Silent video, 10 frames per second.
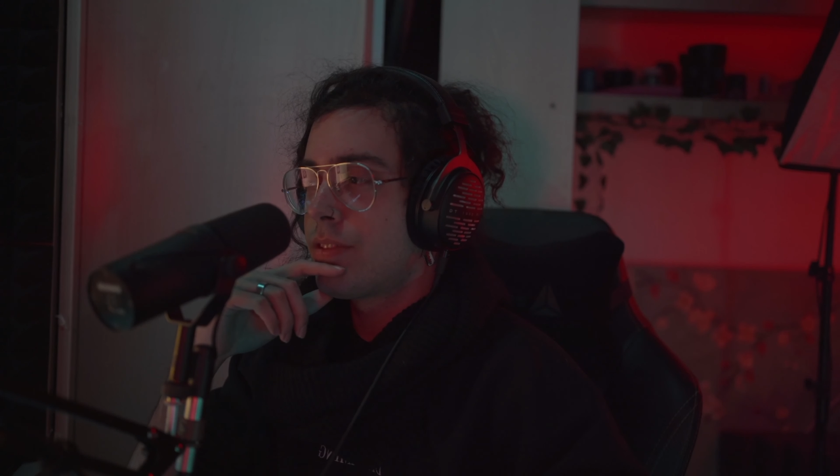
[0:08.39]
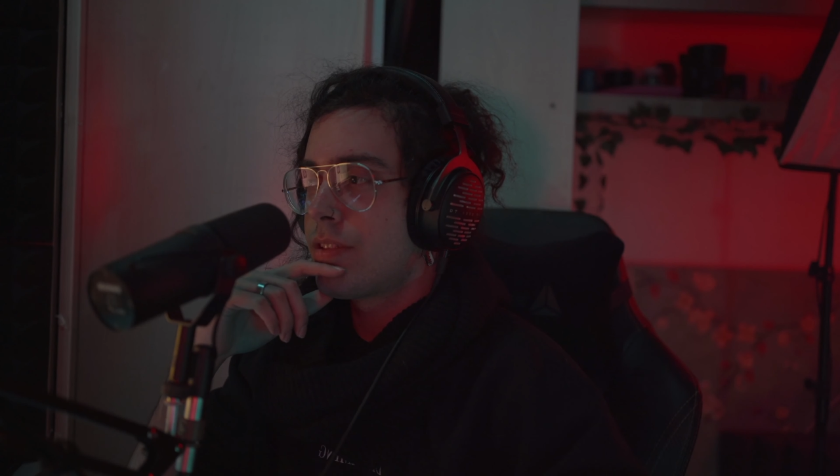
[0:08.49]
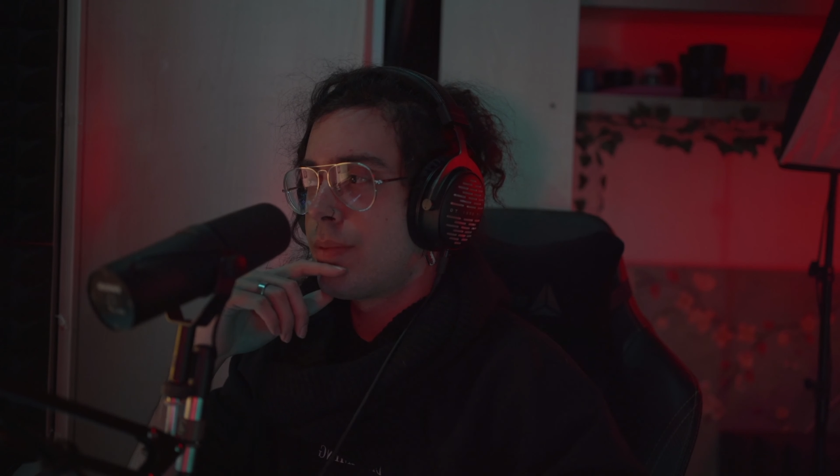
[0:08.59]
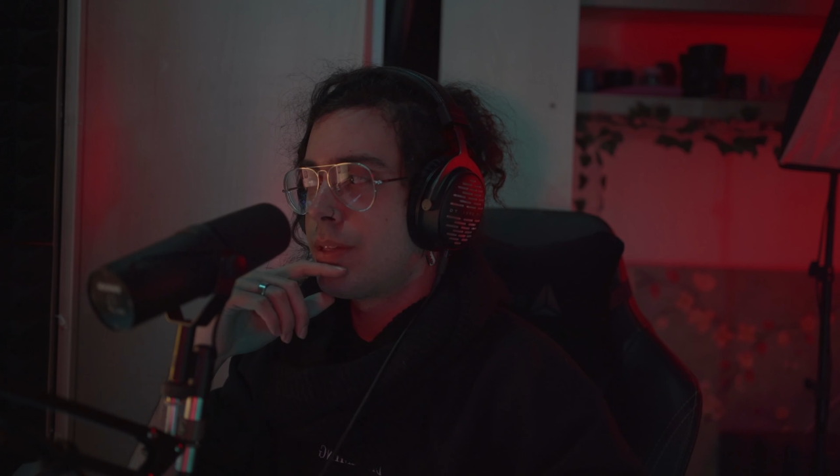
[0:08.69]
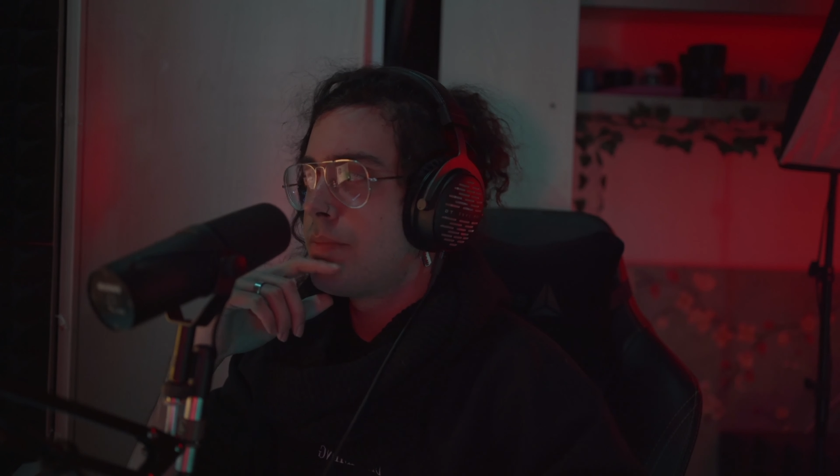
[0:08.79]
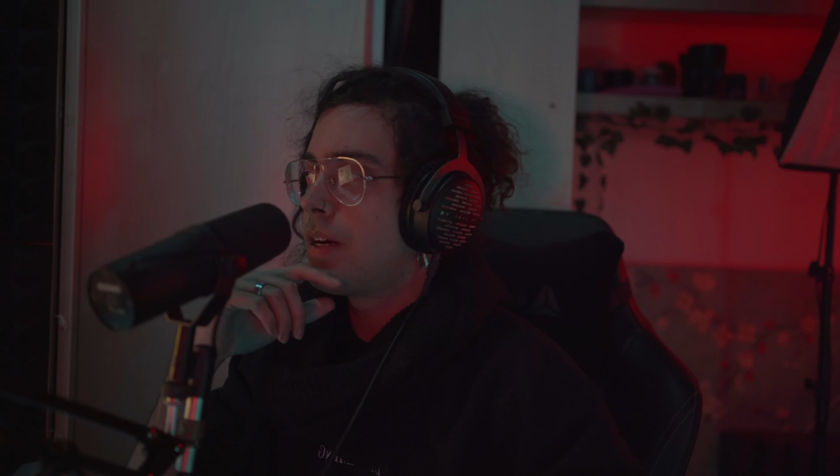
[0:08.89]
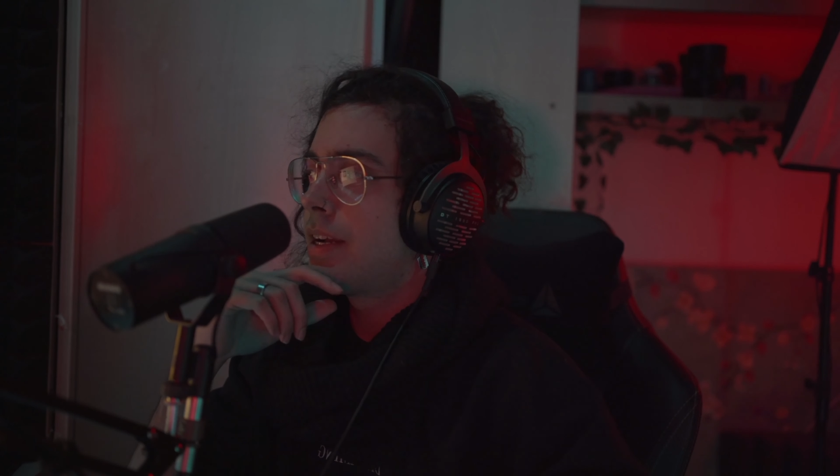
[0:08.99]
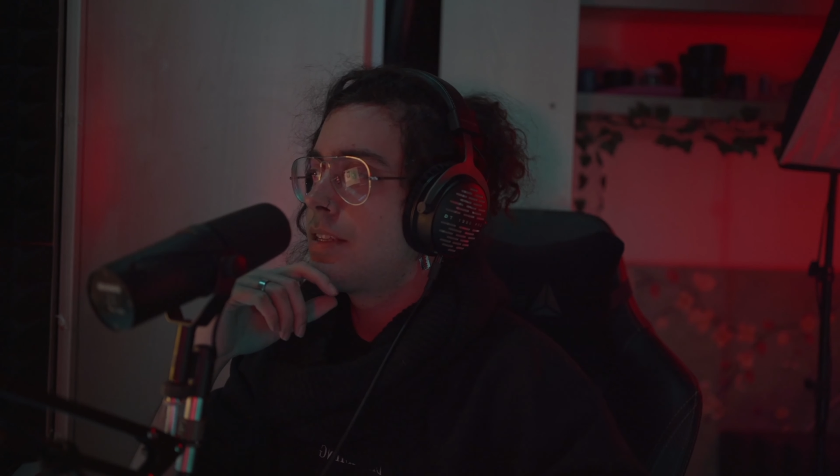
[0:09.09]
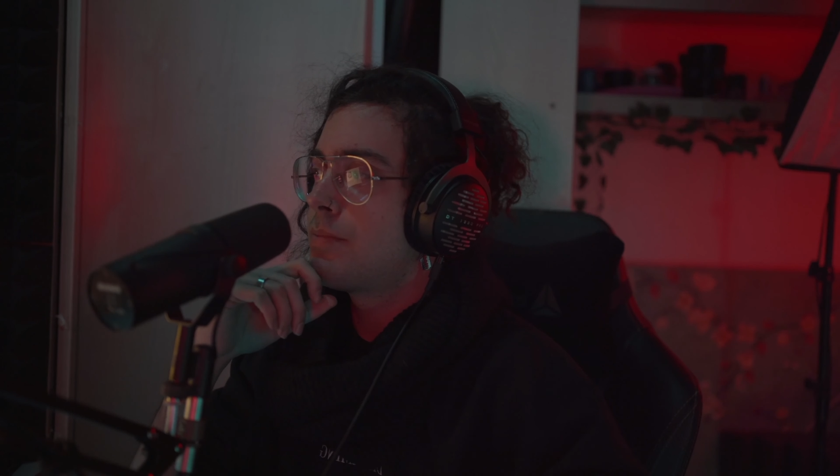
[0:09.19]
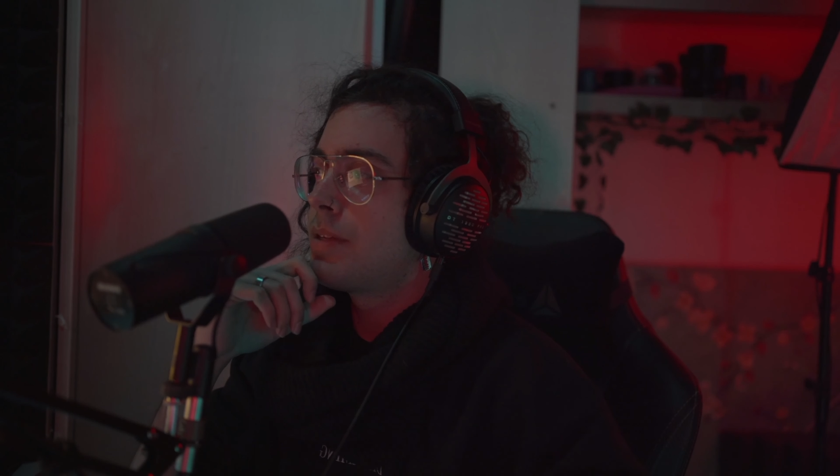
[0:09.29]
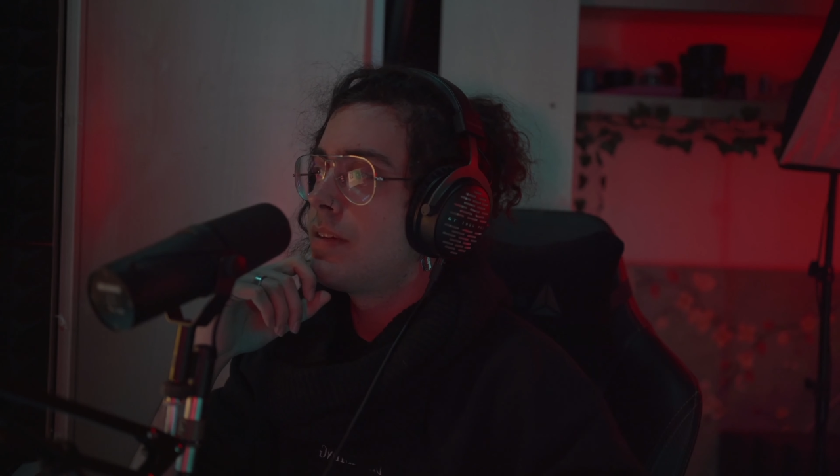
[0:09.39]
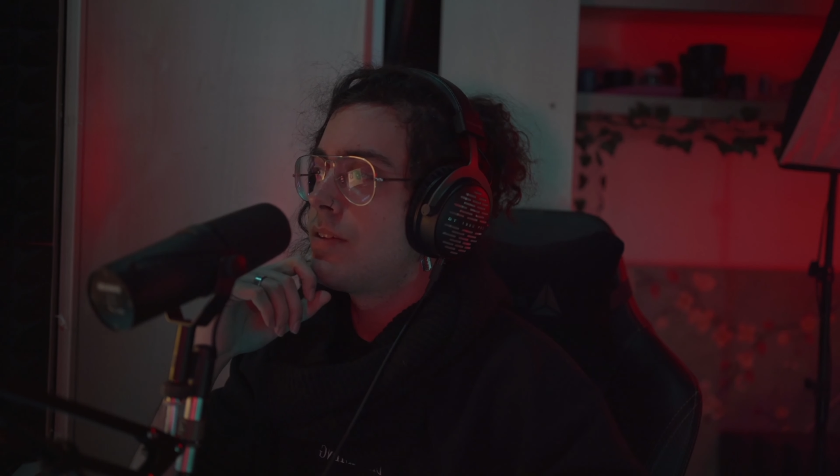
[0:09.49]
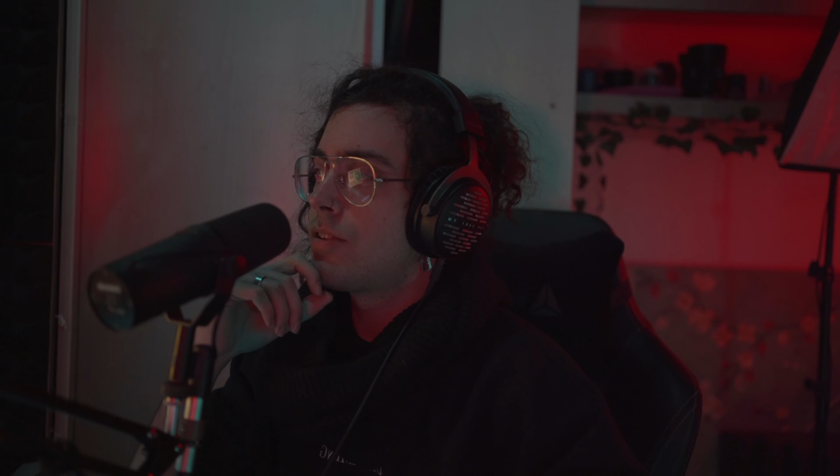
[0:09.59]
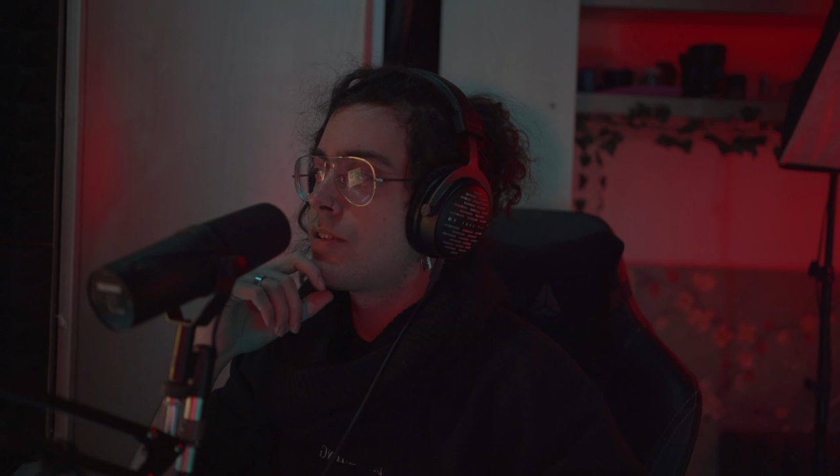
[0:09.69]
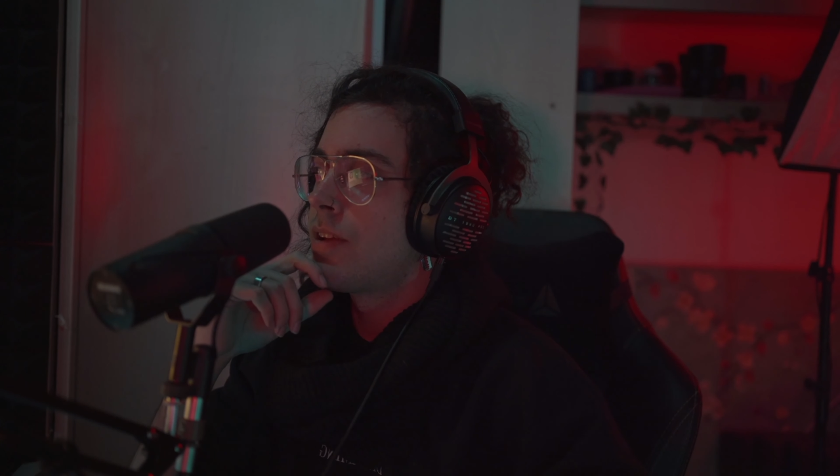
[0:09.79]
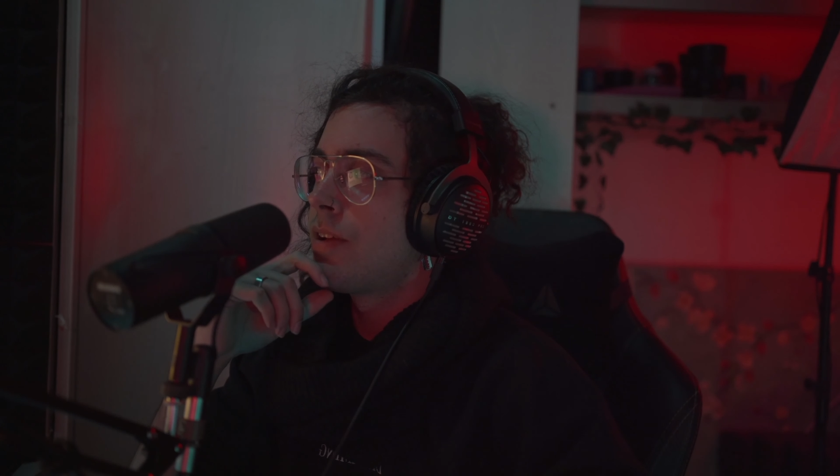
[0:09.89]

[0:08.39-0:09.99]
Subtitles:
some advice because